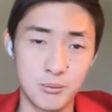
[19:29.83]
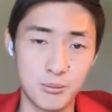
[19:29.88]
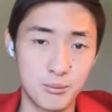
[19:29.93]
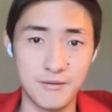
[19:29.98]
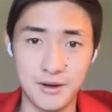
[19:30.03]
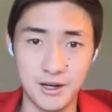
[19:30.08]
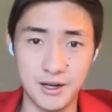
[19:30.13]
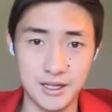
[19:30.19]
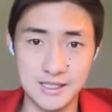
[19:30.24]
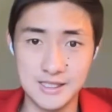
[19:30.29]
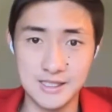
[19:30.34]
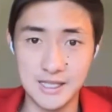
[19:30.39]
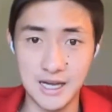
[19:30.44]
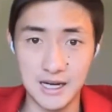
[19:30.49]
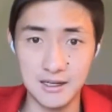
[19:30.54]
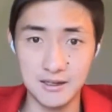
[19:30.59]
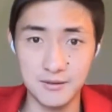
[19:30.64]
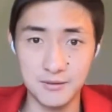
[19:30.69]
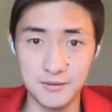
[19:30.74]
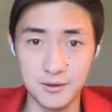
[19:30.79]
very
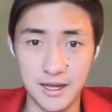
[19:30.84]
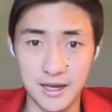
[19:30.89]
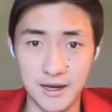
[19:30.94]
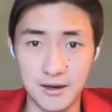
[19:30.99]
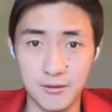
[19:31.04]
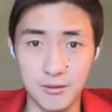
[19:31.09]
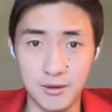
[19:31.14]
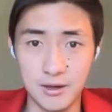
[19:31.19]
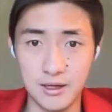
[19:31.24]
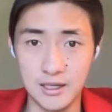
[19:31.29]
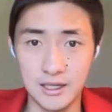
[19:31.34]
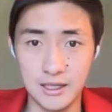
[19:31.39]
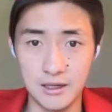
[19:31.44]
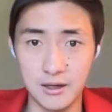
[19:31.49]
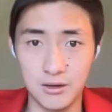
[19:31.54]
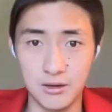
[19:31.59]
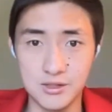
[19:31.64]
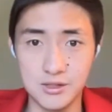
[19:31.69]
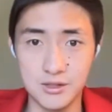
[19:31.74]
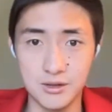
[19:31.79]
excited for that one and
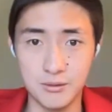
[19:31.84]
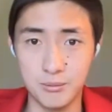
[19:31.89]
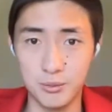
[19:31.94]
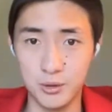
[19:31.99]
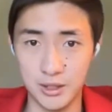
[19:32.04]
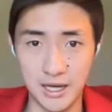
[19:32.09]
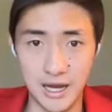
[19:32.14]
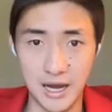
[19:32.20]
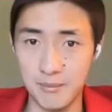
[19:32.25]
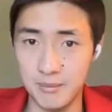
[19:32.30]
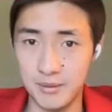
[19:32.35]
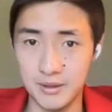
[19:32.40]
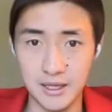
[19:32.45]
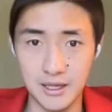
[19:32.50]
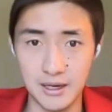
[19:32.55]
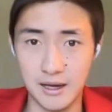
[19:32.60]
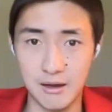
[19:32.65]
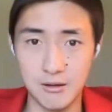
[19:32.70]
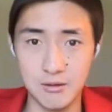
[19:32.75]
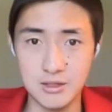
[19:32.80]
also pretty happy
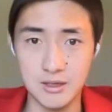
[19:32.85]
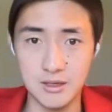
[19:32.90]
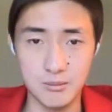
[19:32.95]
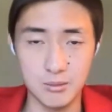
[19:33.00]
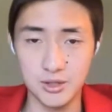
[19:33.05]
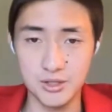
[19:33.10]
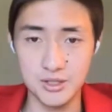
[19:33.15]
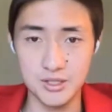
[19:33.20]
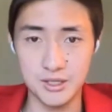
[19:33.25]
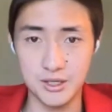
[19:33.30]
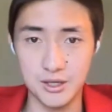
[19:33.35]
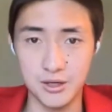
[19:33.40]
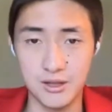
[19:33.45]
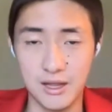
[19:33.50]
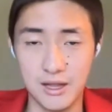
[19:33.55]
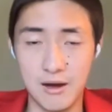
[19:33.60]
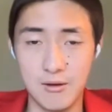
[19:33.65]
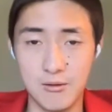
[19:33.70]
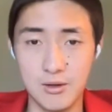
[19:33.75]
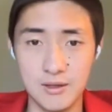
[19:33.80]
that I was able to secure
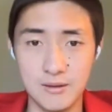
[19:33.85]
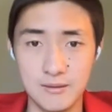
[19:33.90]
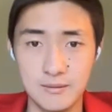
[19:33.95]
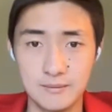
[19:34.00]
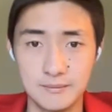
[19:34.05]
that one.